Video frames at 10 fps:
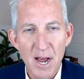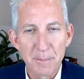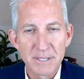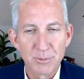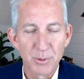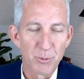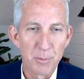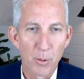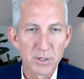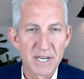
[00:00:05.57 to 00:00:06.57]
Thomas with
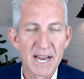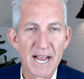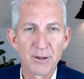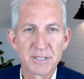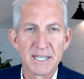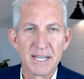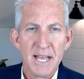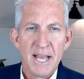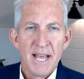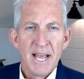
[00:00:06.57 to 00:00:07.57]
Reports on Housing,
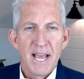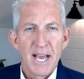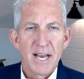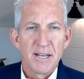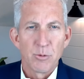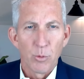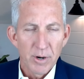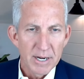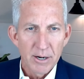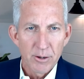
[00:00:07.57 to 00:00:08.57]
and
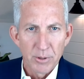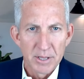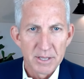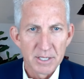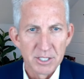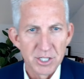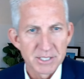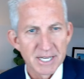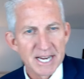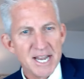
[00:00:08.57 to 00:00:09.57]
we're here with
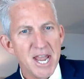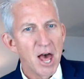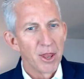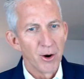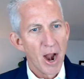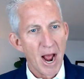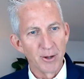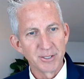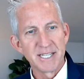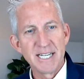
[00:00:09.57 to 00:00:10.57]
just another
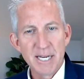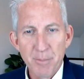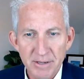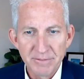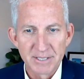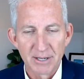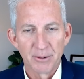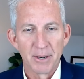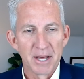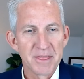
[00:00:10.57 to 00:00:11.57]
housing debrief,
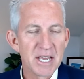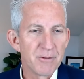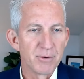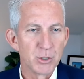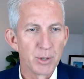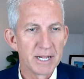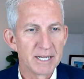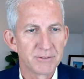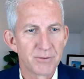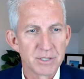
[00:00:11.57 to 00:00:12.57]
so thank you for joining
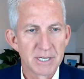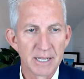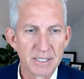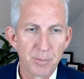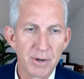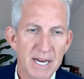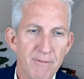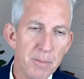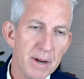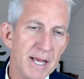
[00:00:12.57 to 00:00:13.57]
us. First, I'd like to bring
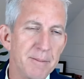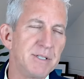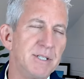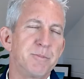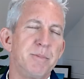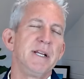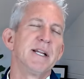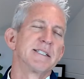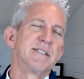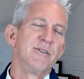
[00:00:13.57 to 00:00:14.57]
everybody up to speed
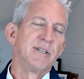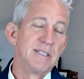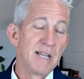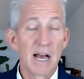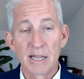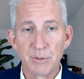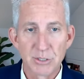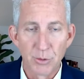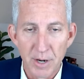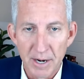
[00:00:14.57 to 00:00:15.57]
as to exactly
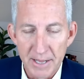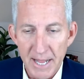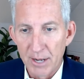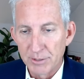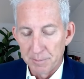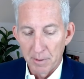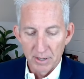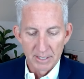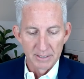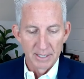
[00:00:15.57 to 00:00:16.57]
what's going on in the housing
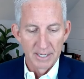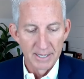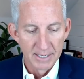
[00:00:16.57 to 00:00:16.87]
market